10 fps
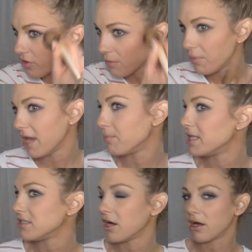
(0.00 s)
and the
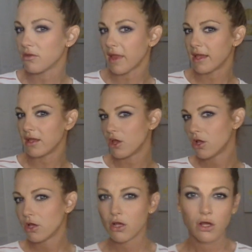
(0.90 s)
pigments are like
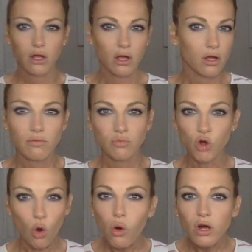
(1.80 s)

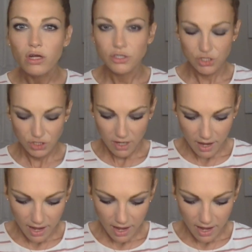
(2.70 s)
gorge.